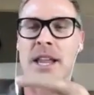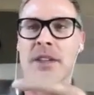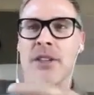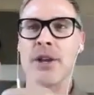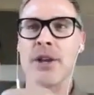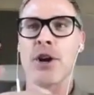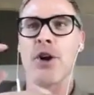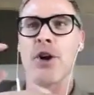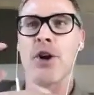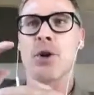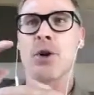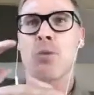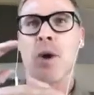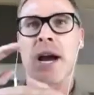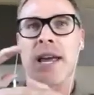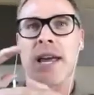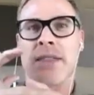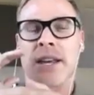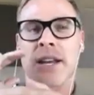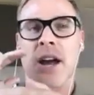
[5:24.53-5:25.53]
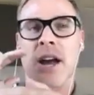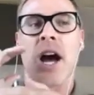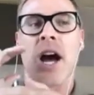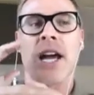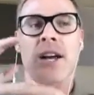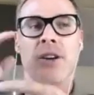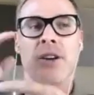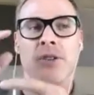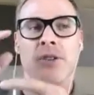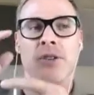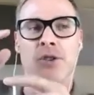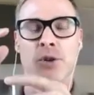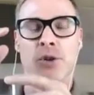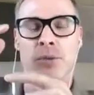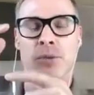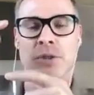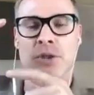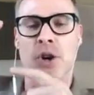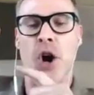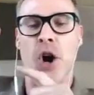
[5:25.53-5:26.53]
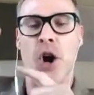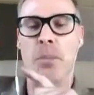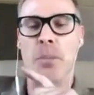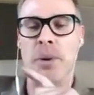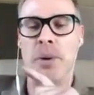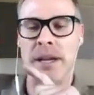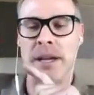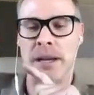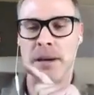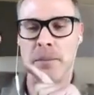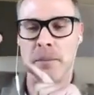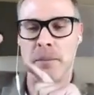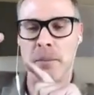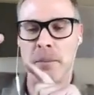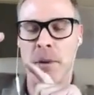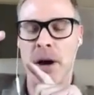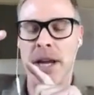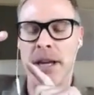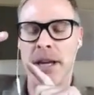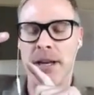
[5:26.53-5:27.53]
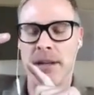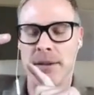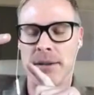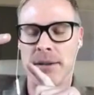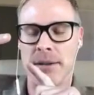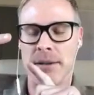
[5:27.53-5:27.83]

The only way that I could do was copy by